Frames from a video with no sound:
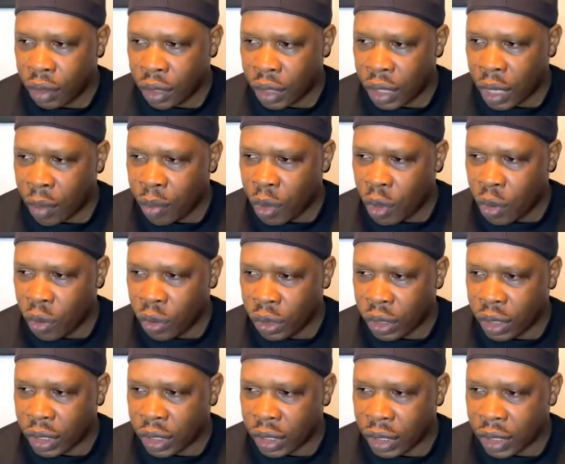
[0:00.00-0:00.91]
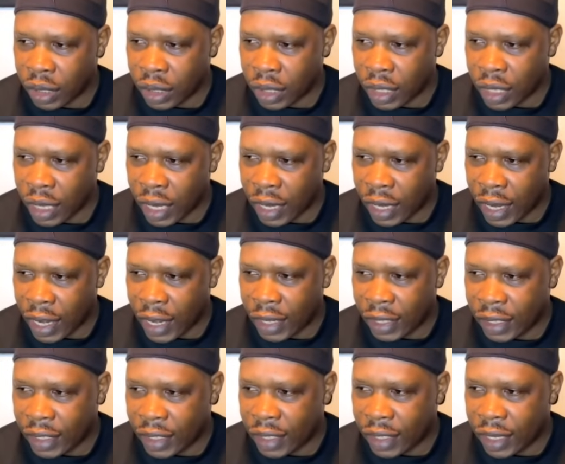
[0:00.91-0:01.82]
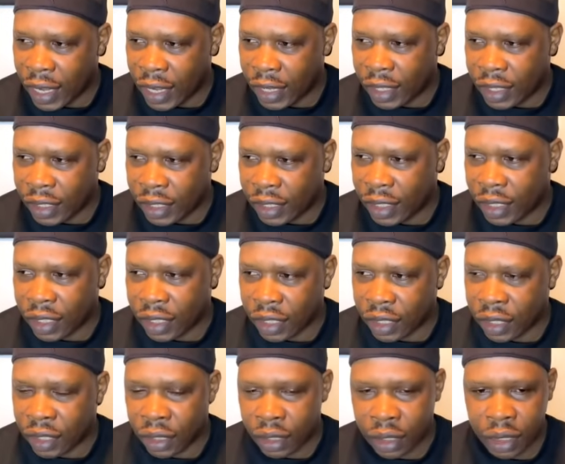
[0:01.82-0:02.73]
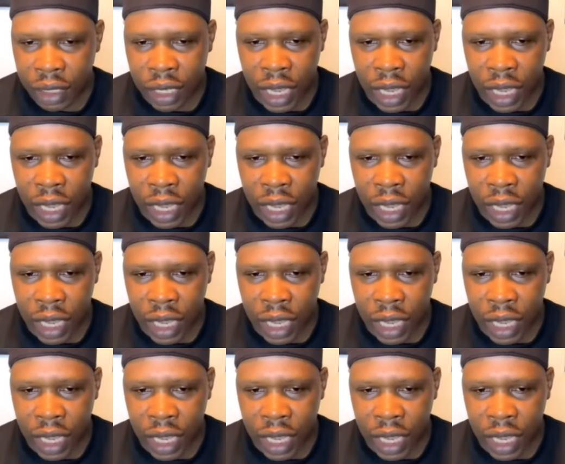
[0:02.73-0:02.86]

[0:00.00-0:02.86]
debuted in 1996